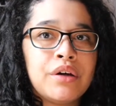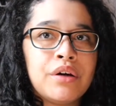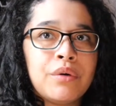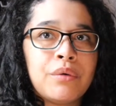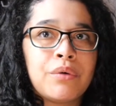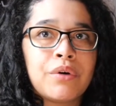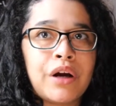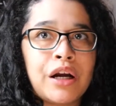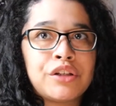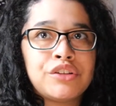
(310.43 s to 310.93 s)

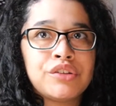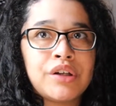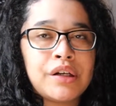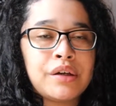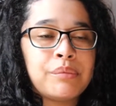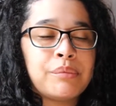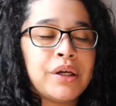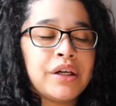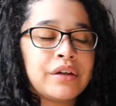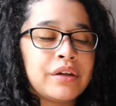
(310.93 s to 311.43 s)
where I try to
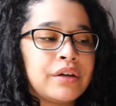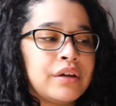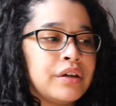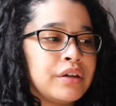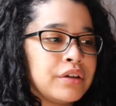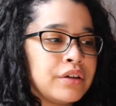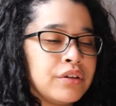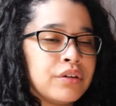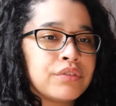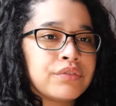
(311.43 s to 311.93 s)
make it,
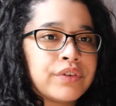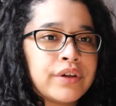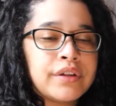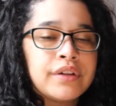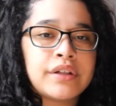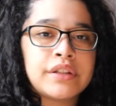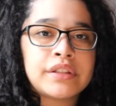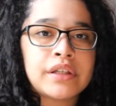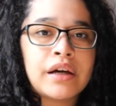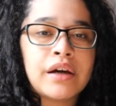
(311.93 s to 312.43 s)

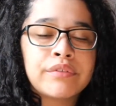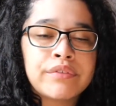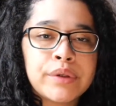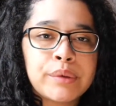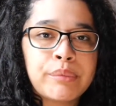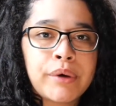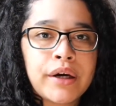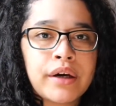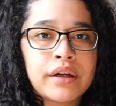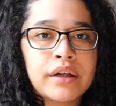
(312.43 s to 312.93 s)
friendly to
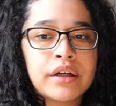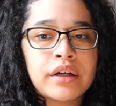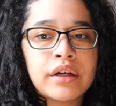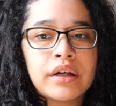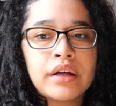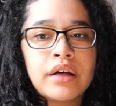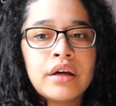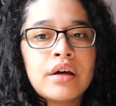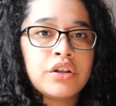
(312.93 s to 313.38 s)
everybody.